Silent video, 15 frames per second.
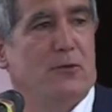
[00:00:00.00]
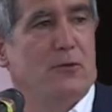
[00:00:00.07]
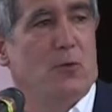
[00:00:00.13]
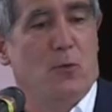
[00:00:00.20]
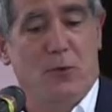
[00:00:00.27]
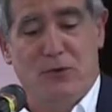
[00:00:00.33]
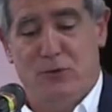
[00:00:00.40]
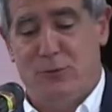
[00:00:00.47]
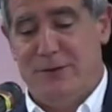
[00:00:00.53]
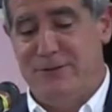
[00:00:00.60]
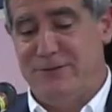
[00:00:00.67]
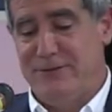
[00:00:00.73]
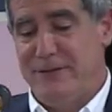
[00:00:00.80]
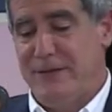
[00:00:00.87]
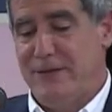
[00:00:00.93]
through which we
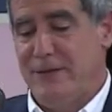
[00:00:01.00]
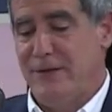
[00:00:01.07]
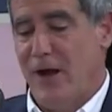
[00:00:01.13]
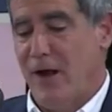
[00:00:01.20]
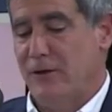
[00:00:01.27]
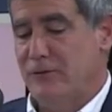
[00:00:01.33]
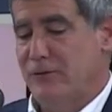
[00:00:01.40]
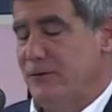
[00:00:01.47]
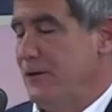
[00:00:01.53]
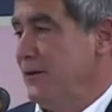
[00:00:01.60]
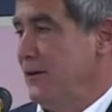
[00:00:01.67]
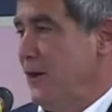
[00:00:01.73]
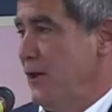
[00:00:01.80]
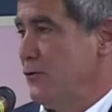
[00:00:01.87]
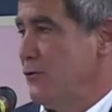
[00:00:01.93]
see God's
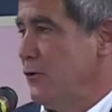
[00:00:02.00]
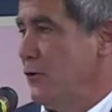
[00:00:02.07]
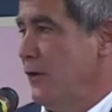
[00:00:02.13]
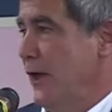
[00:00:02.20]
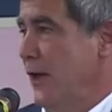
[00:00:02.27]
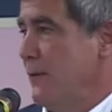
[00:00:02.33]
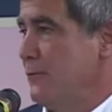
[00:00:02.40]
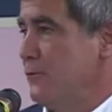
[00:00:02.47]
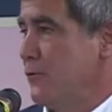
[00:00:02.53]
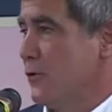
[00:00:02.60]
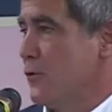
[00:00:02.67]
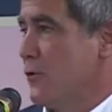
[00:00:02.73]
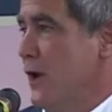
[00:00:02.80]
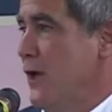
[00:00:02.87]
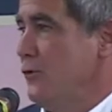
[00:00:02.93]
teleological aims for
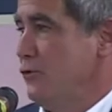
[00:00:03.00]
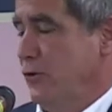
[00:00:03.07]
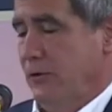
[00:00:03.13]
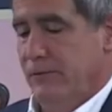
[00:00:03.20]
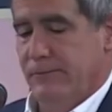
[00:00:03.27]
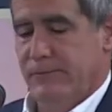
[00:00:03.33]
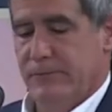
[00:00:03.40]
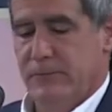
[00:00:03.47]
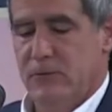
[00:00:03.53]
creation.